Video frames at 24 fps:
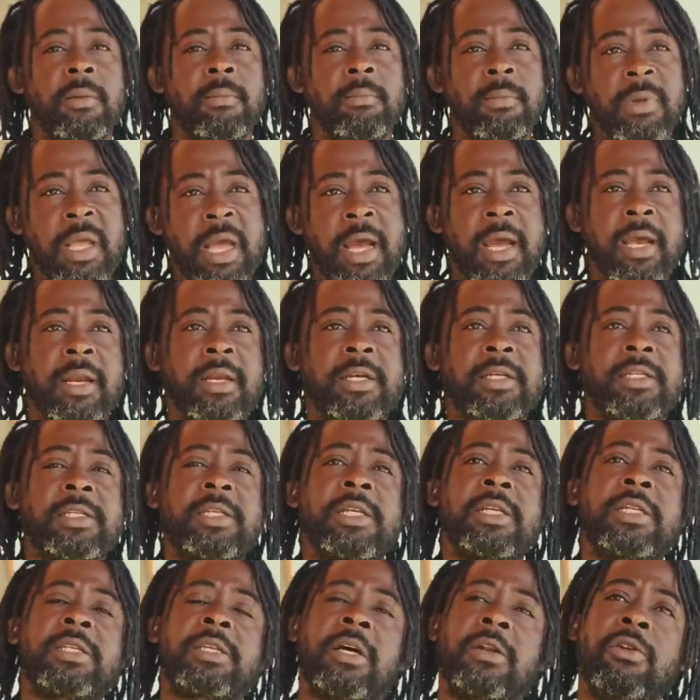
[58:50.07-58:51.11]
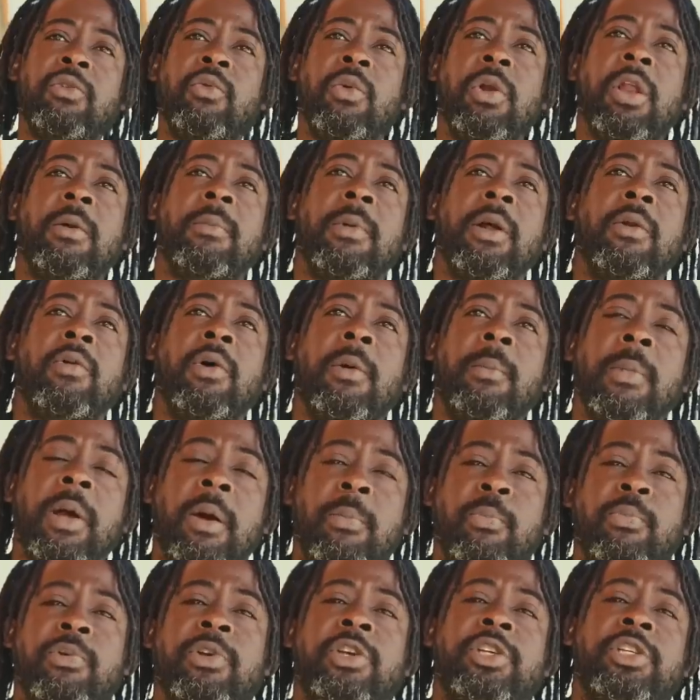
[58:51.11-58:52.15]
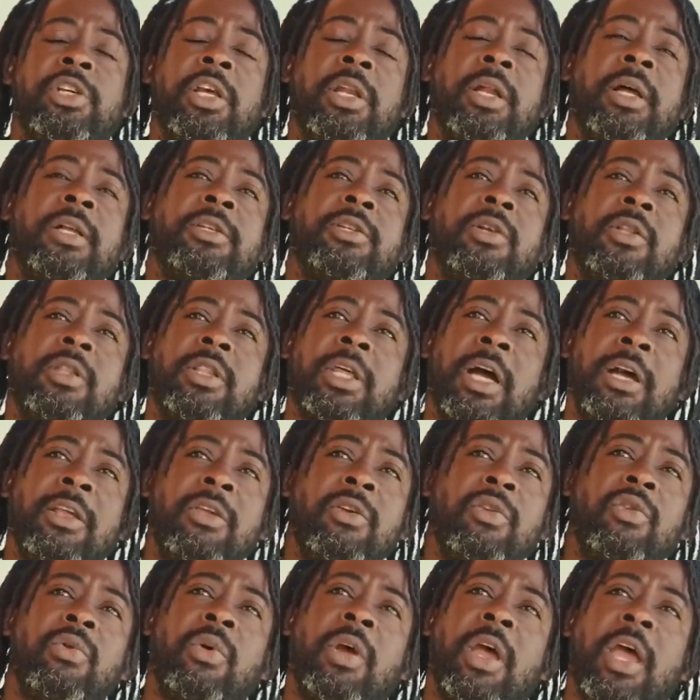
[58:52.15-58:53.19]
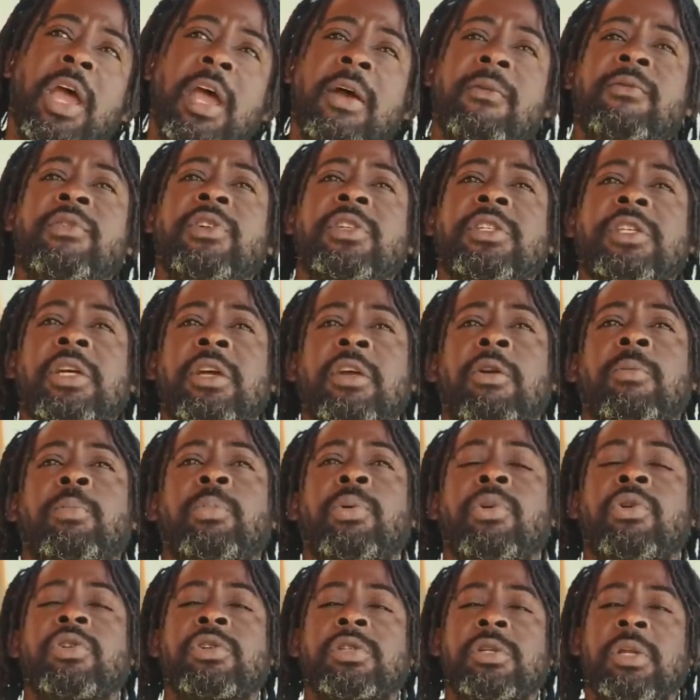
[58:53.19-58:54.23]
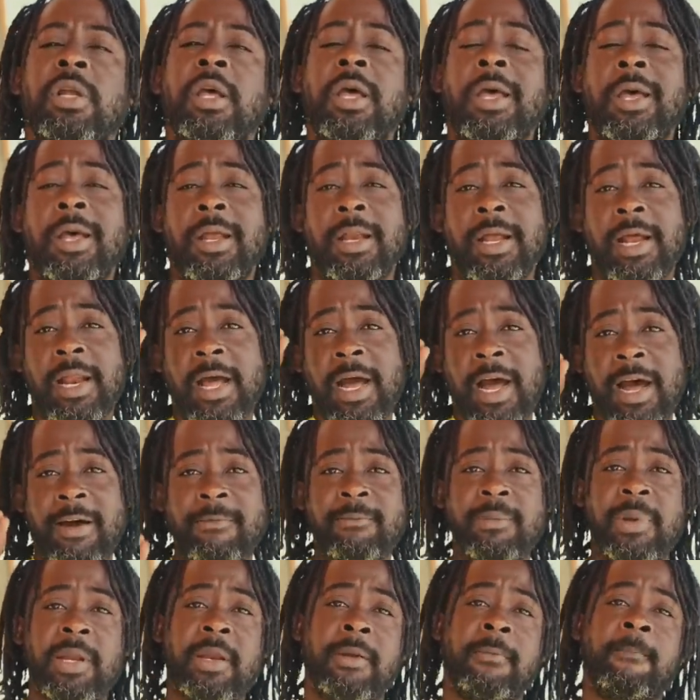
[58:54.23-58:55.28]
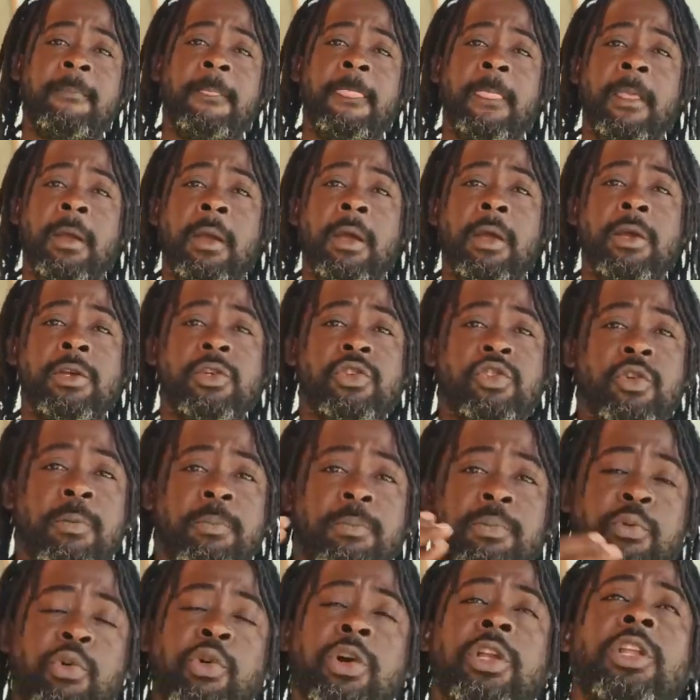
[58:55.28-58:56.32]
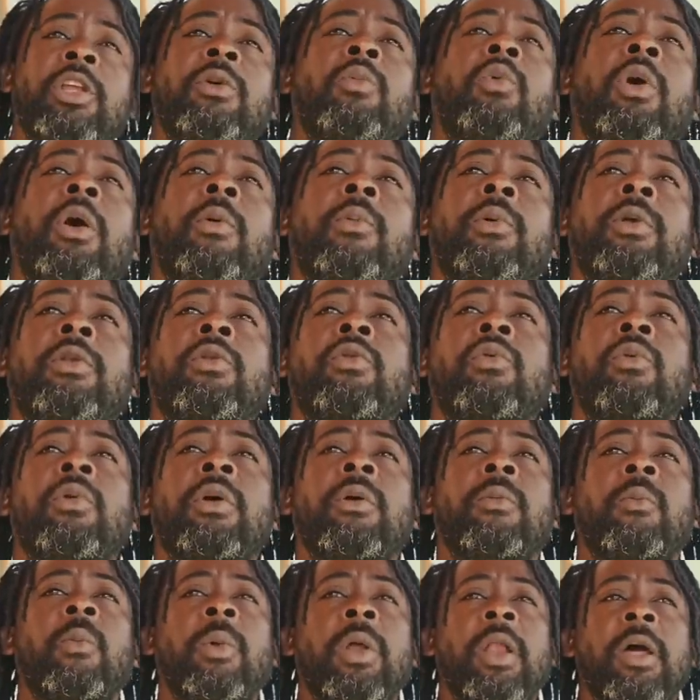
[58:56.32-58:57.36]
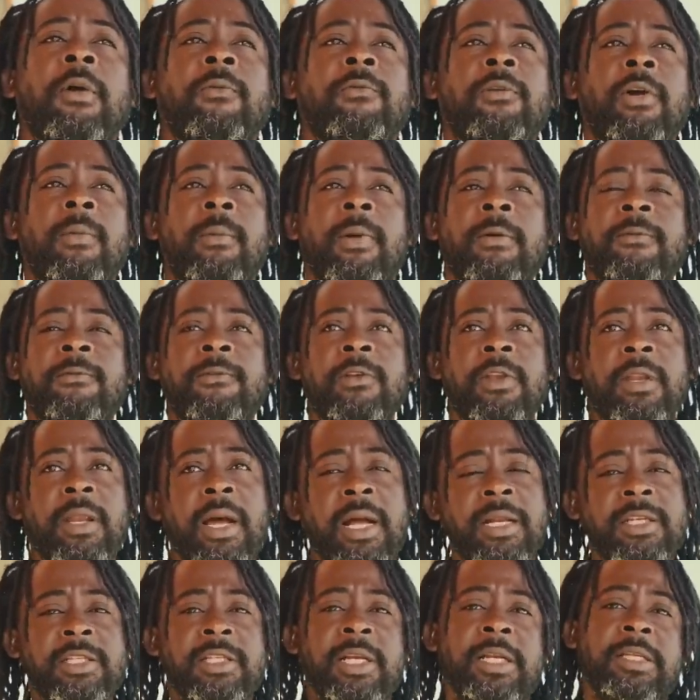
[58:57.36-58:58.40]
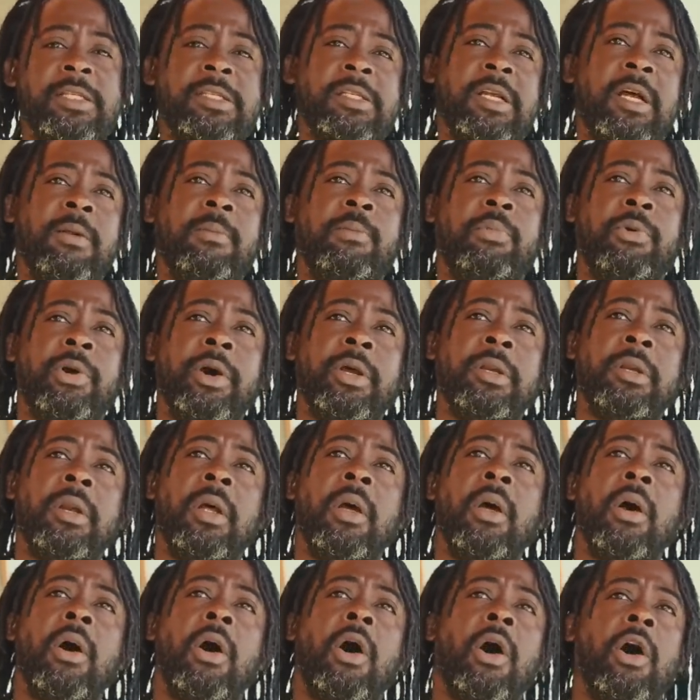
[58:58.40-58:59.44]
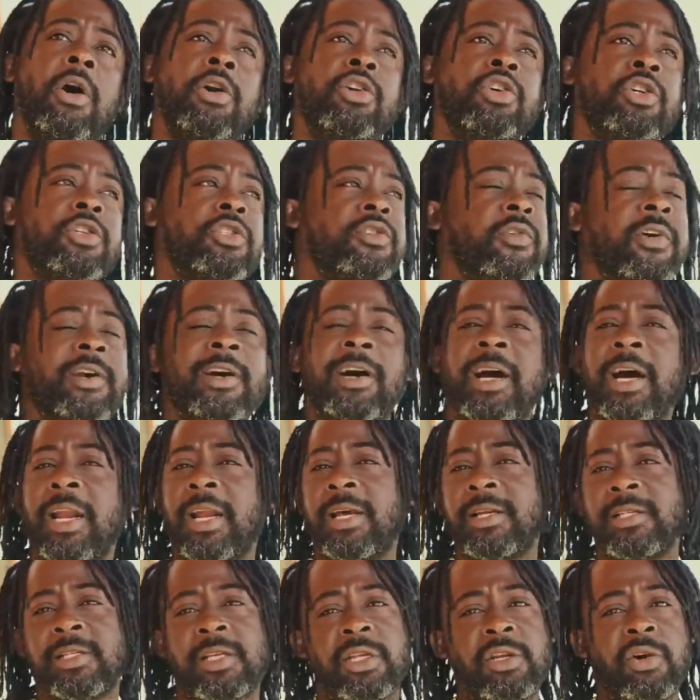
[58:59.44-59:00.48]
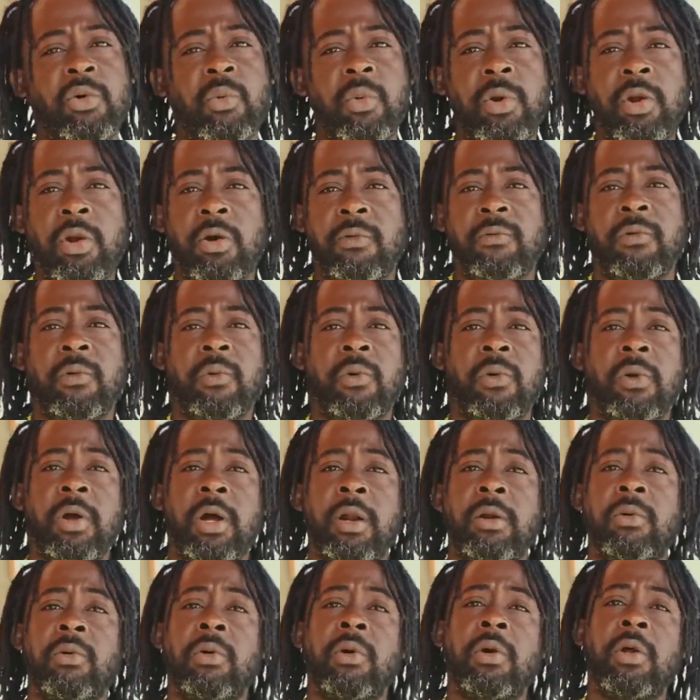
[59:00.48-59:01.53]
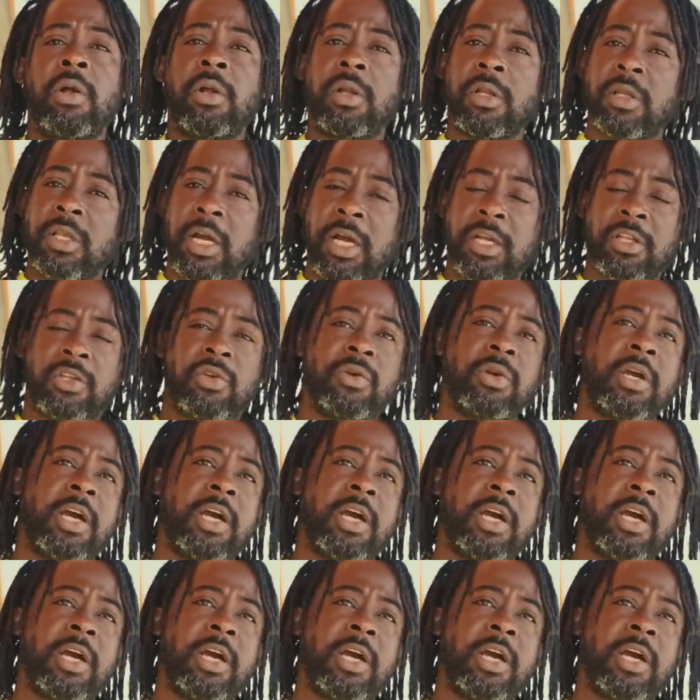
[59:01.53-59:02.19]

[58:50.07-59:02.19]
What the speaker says: behind the scenes and do them and do them. I appreciate that. So thank you to every single person that have been supporting what we do, whether from a financial standpoint or just to call and say, yo, we love what we do. Thank you